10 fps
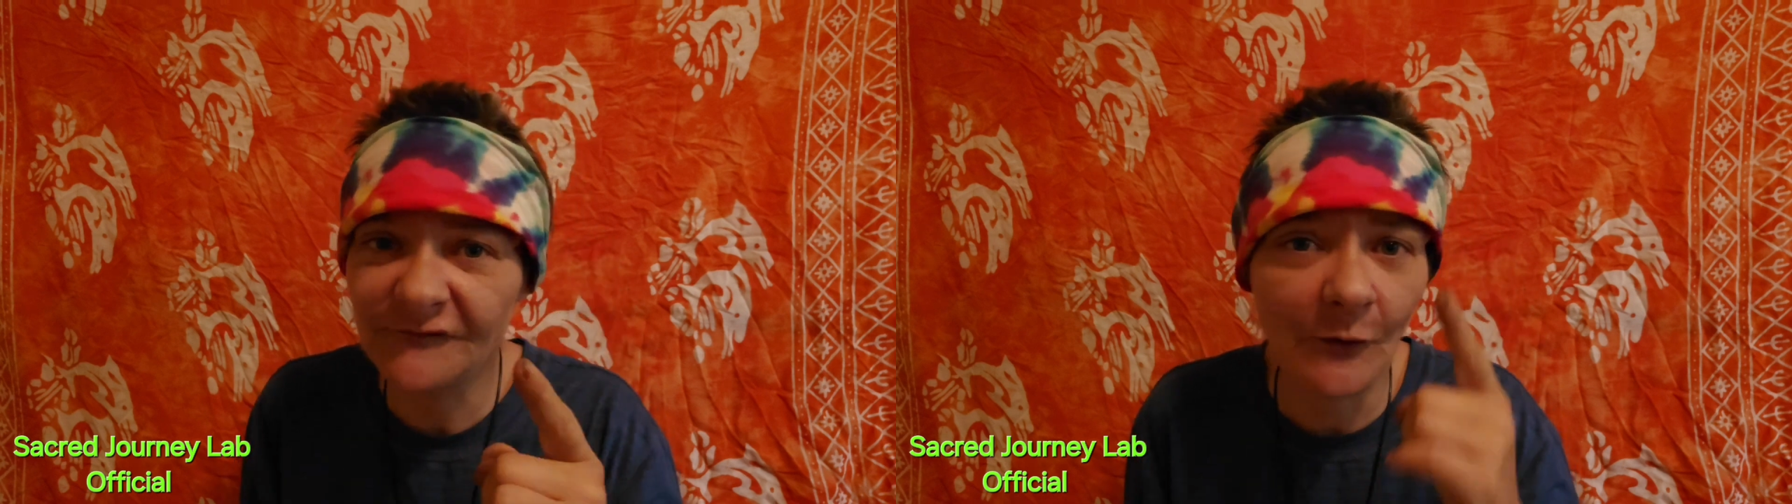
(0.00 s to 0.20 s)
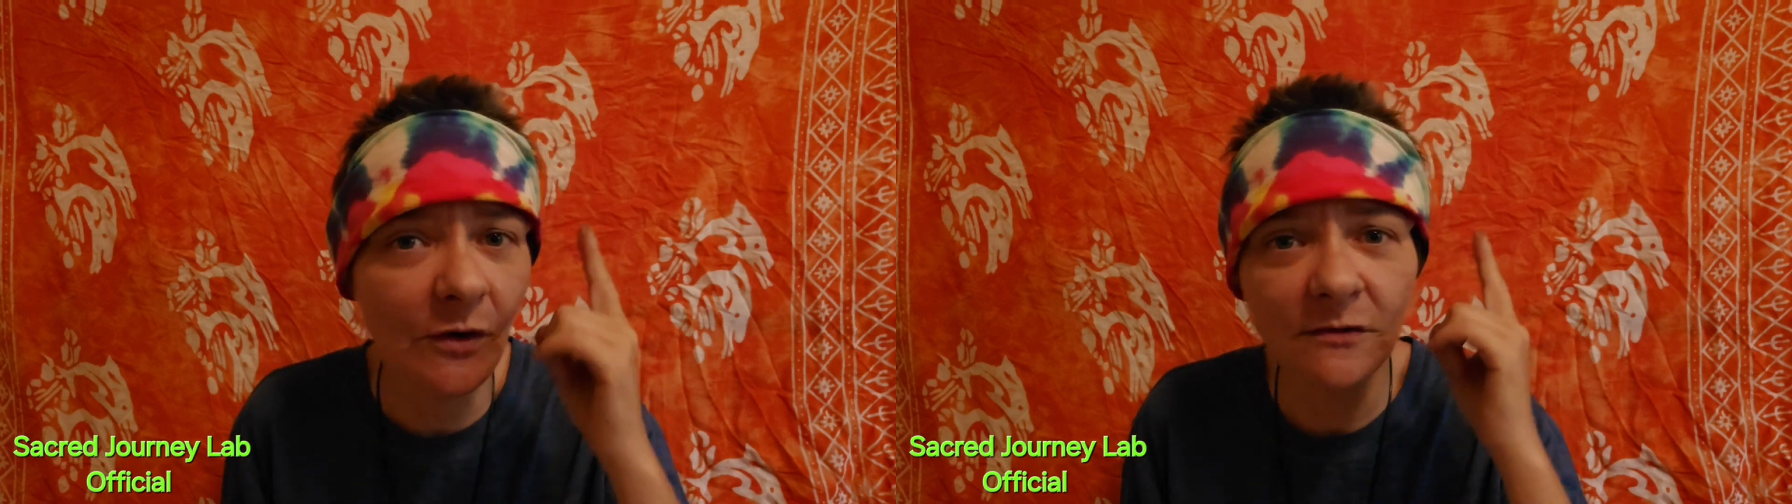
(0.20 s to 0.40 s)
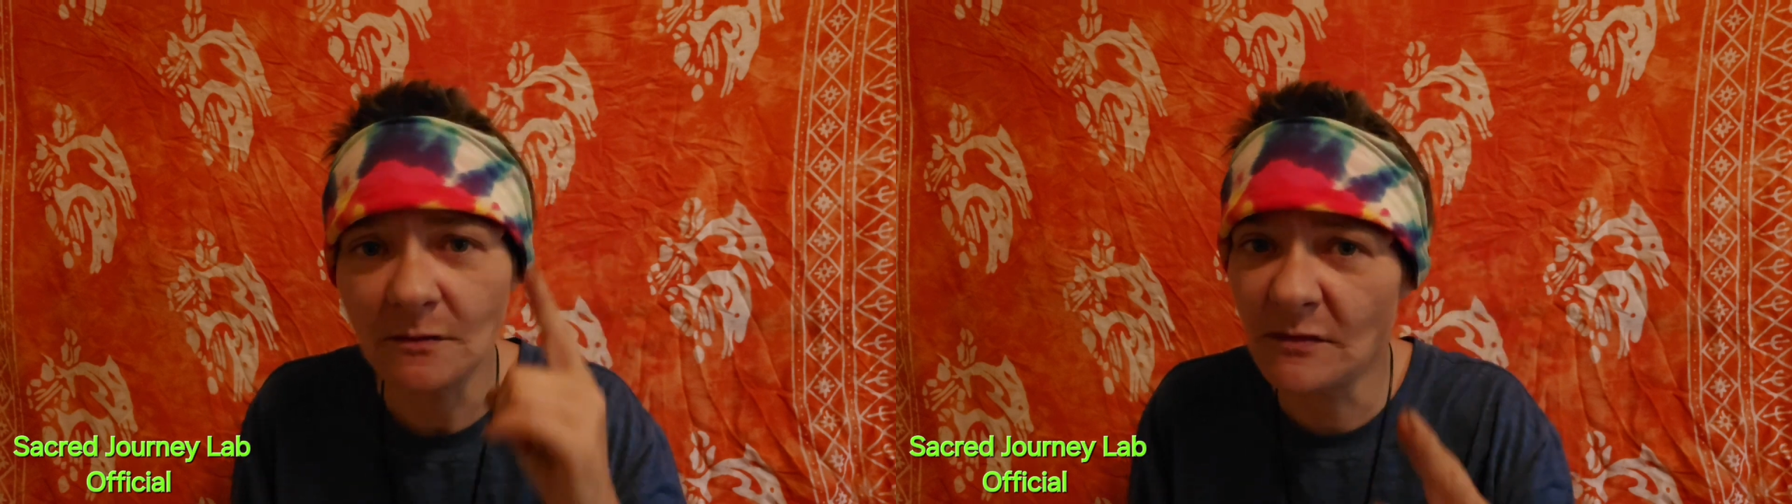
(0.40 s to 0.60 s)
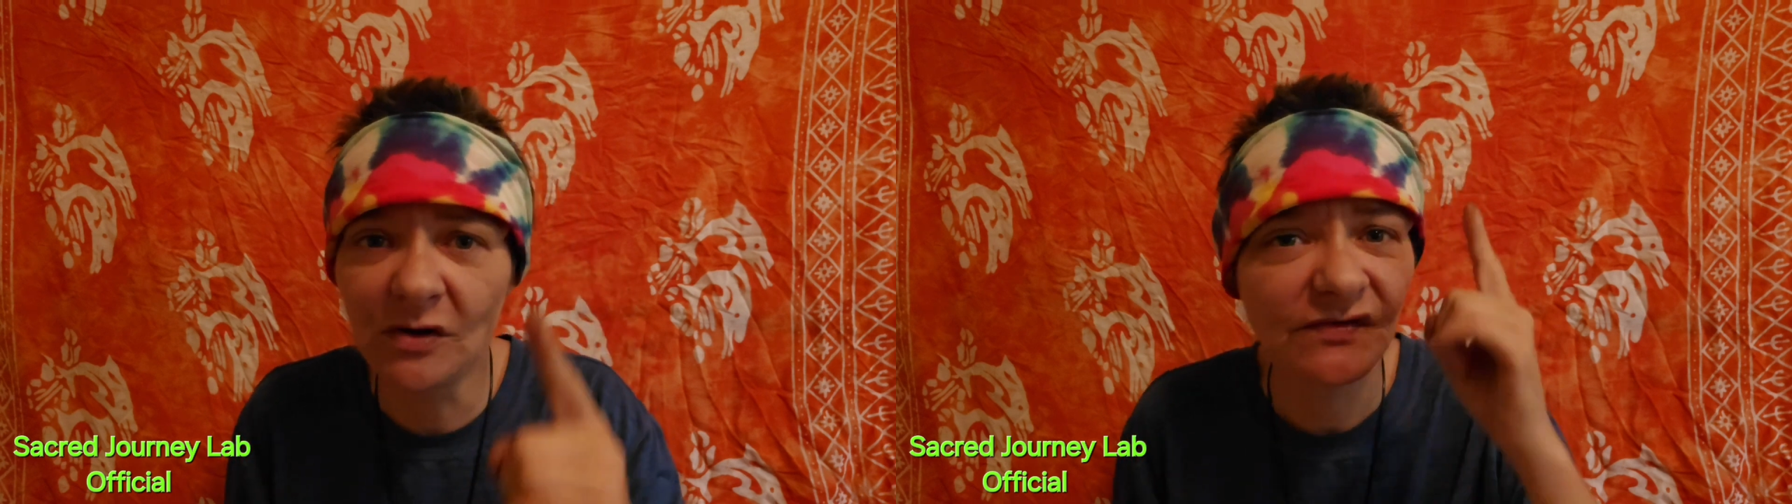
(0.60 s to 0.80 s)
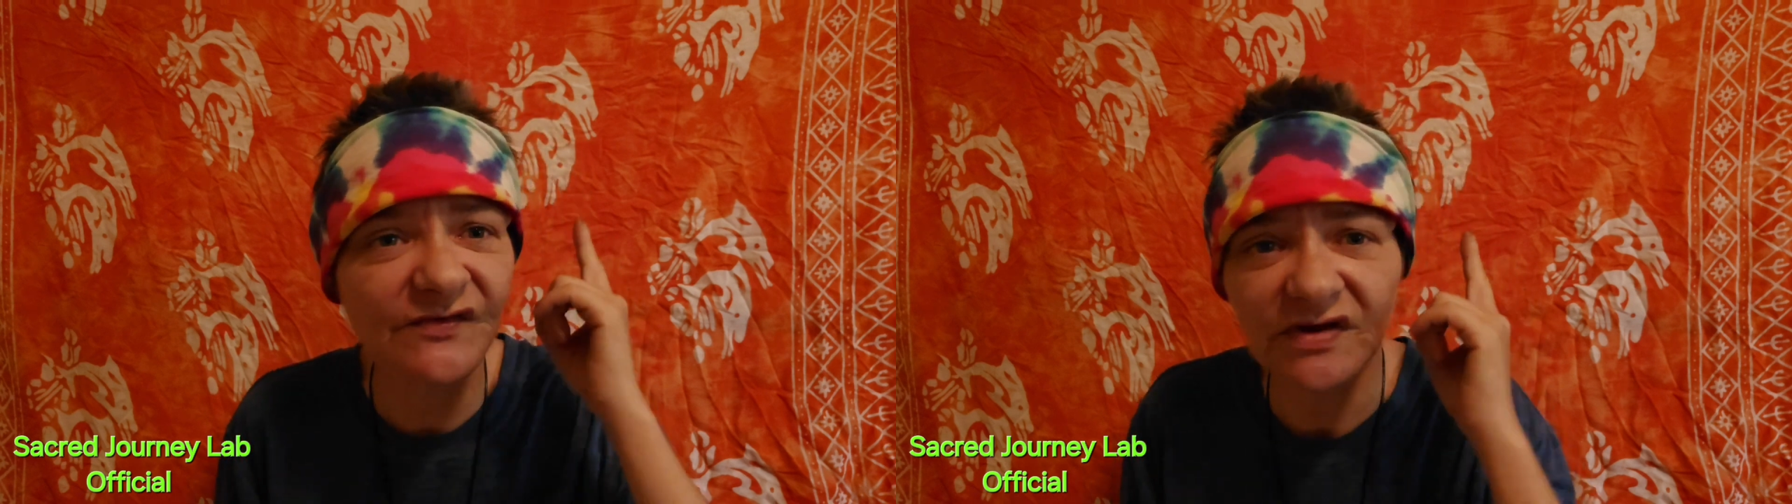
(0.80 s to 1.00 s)

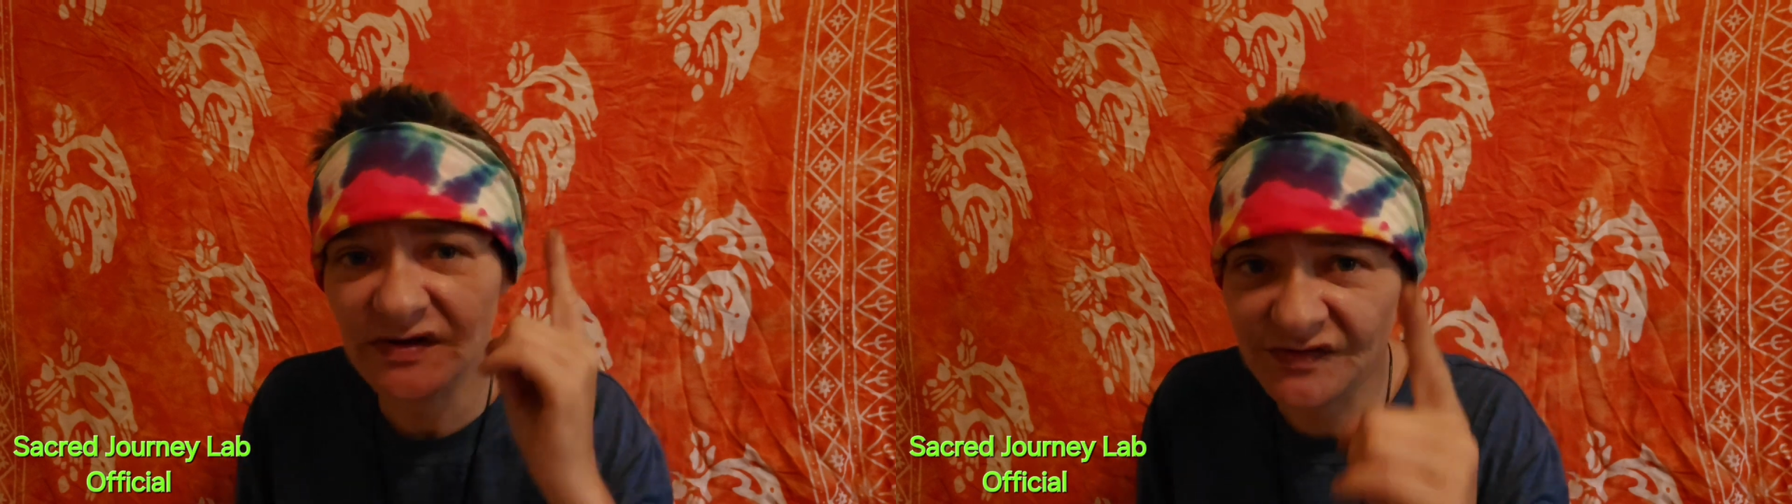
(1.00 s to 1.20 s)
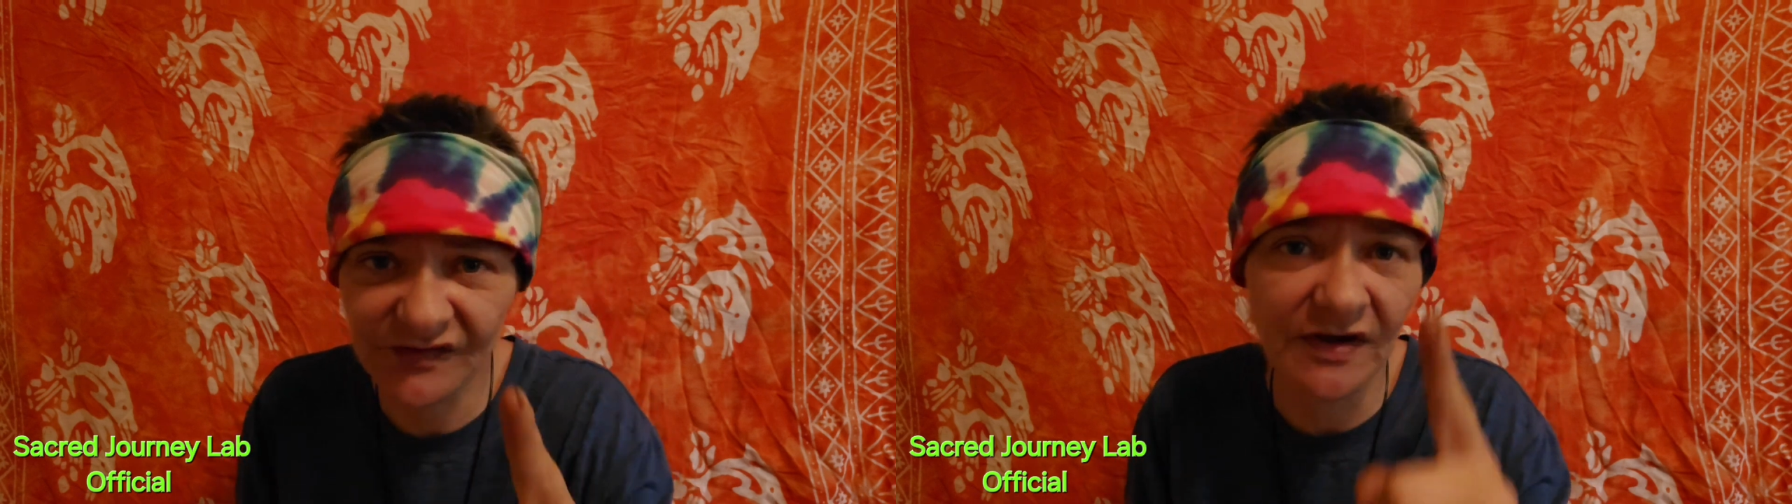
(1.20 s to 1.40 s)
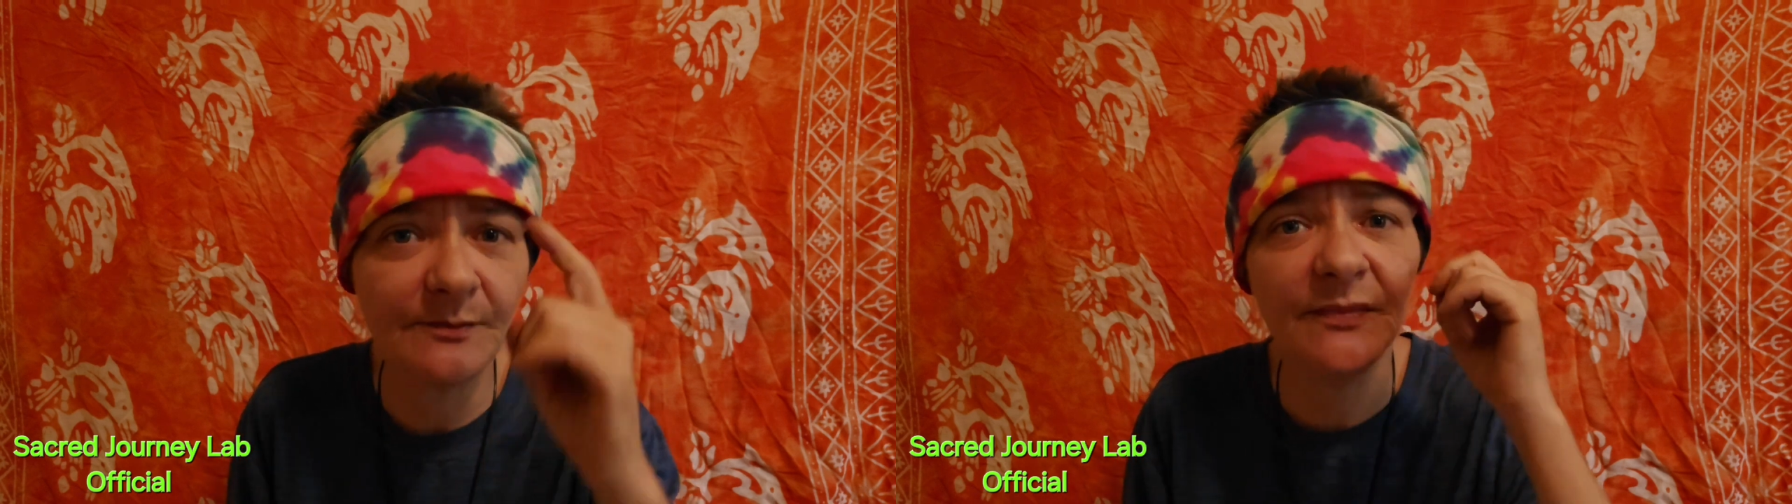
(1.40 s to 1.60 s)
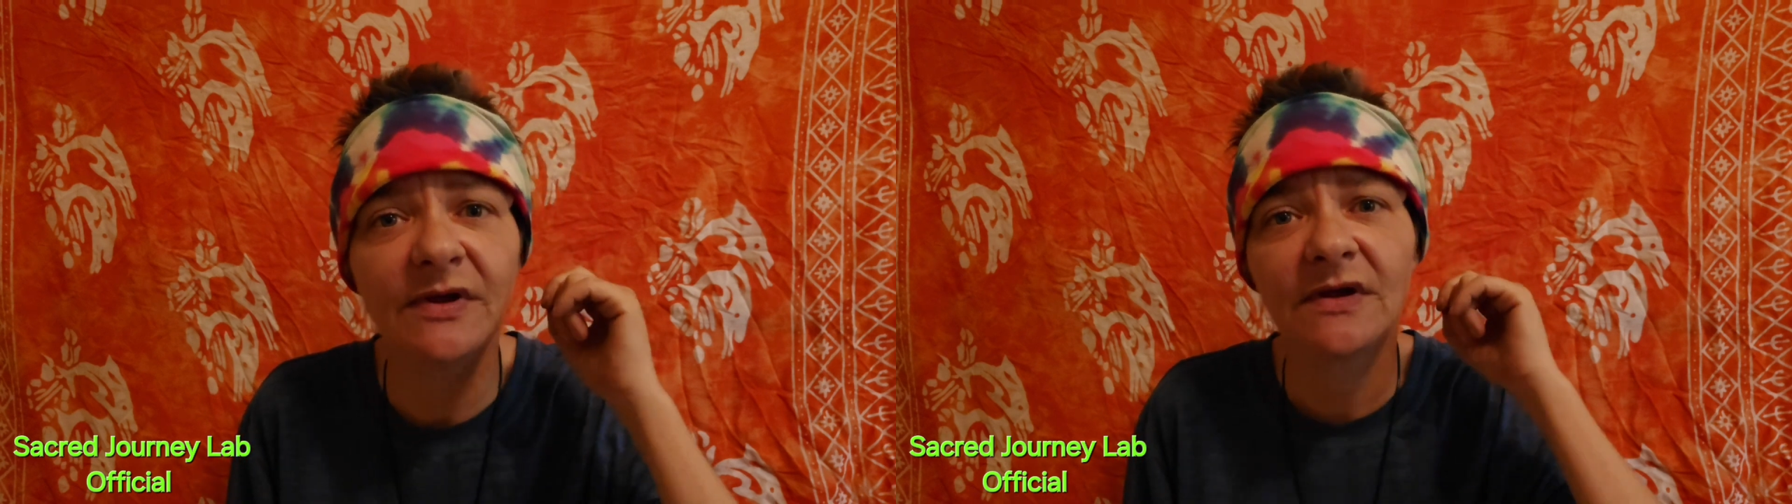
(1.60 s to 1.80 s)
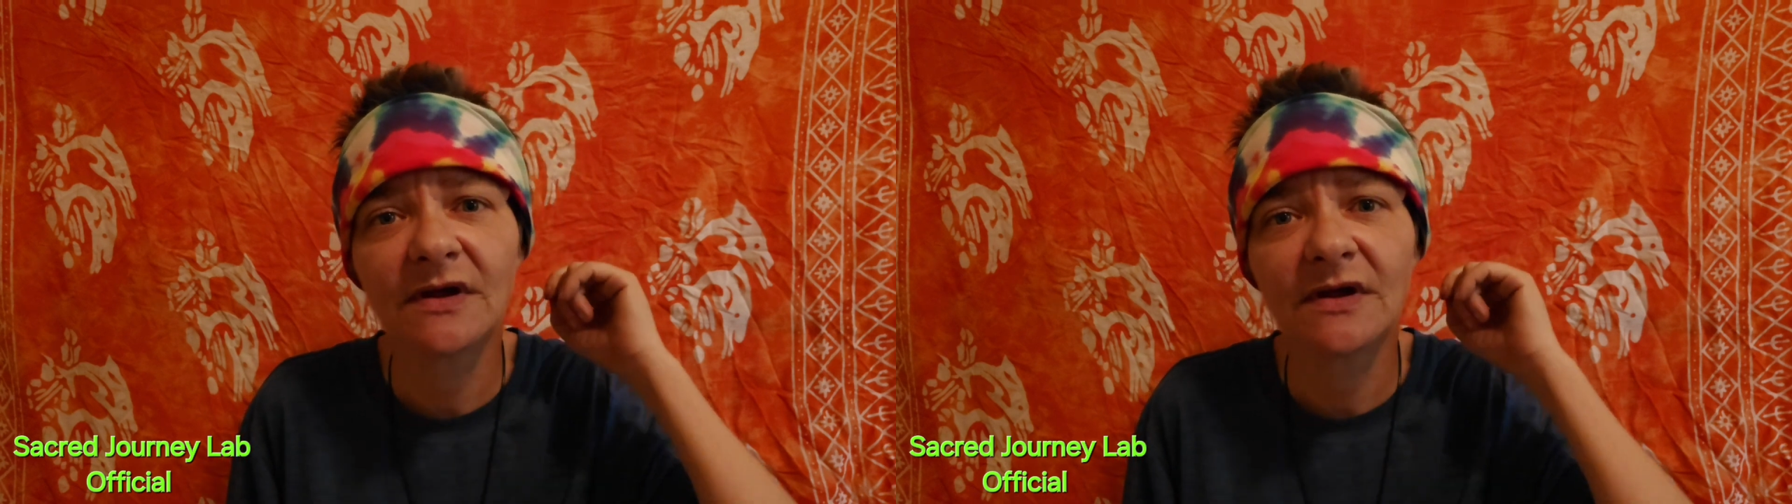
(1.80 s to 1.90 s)
foremost tip